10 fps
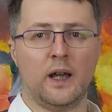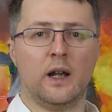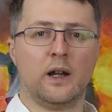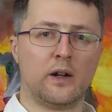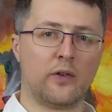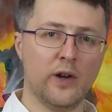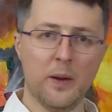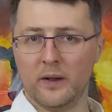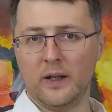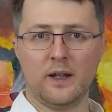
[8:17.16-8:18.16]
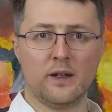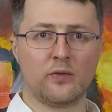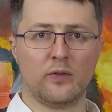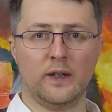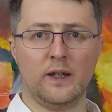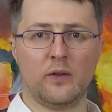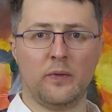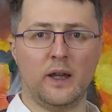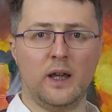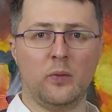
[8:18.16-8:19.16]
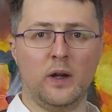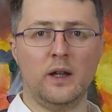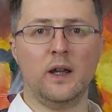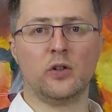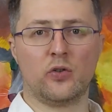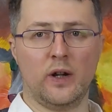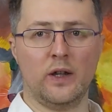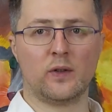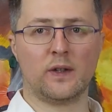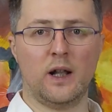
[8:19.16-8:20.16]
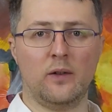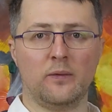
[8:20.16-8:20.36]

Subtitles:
Grab the latest release of the gateway and try yourself.